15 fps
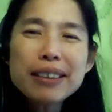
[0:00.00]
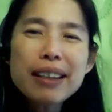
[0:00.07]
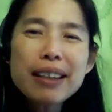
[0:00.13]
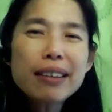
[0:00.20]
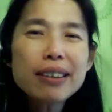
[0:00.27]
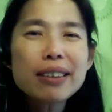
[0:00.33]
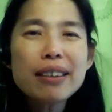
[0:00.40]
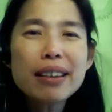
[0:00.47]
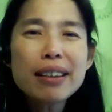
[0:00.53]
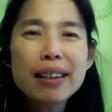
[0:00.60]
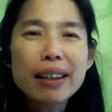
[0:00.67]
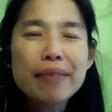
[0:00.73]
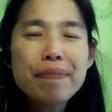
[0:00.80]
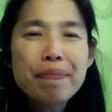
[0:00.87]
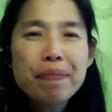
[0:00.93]
to ask you,
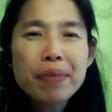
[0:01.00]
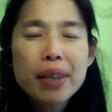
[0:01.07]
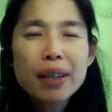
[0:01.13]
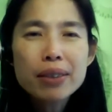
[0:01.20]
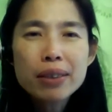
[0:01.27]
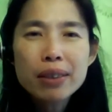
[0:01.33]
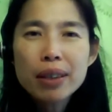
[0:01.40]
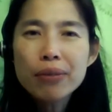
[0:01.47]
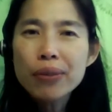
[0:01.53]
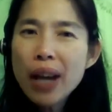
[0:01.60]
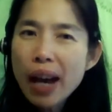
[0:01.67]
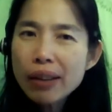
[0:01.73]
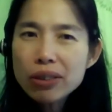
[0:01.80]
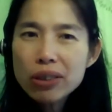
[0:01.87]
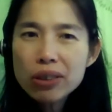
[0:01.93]
Eli. So, if you
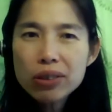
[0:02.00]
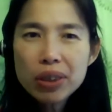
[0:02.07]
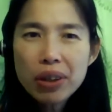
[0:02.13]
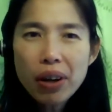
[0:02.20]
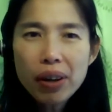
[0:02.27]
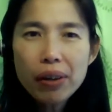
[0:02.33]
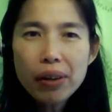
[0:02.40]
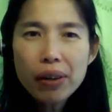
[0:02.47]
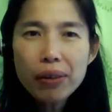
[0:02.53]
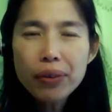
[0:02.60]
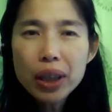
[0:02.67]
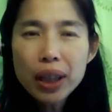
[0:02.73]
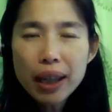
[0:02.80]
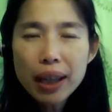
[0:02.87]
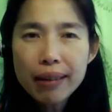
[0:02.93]
had to do it all over
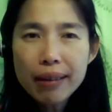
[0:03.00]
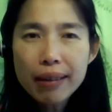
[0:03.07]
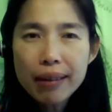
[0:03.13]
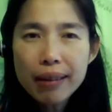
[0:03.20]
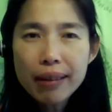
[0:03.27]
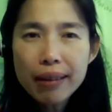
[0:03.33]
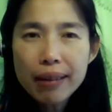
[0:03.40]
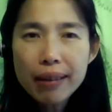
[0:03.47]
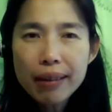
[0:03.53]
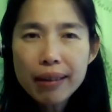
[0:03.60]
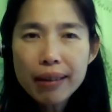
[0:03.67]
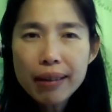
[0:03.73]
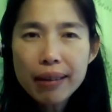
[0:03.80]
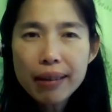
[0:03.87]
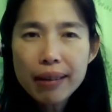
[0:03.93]
again,
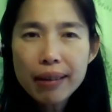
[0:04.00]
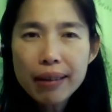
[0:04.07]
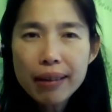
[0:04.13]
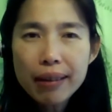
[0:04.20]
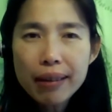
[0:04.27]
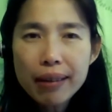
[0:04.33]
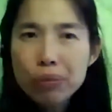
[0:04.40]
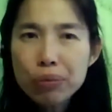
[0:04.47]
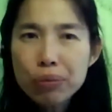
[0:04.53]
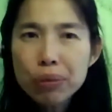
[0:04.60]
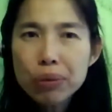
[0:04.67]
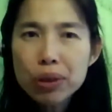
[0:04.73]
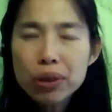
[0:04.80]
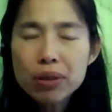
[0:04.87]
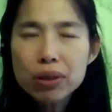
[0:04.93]
uh, how what
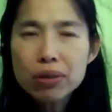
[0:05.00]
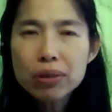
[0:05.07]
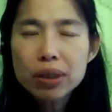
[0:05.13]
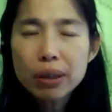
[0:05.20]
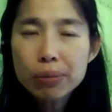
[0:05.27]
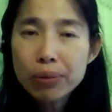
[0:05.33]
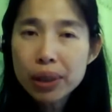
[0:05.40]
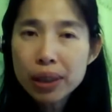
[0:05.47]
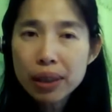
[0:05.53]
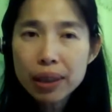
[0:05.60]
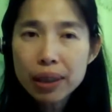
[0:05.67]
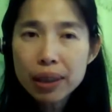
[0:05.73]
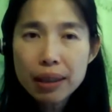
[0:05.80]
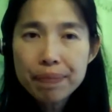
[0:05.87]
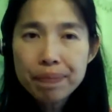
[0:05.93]
would you do
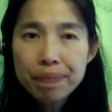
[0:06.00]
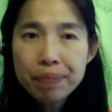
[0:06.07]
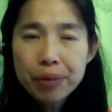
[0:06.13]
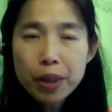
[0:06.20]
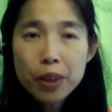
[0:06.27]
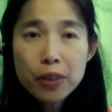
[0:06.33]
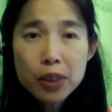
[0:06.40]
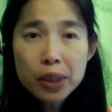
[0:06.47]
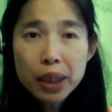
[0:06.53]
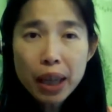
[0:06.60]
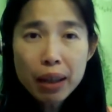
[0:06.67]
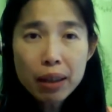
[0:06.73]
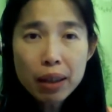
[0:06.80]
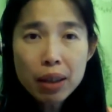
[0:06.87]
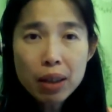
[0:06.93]
differently in
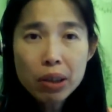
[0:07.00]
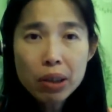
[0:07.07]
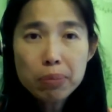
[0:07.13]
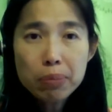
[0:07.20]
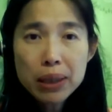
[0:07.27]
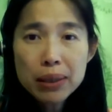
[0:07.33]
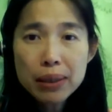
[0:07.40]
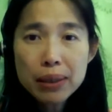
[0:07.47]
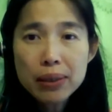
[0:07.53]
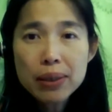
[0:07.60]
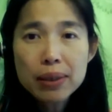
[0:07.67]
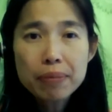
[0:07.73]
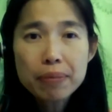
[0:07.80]
scaling your business?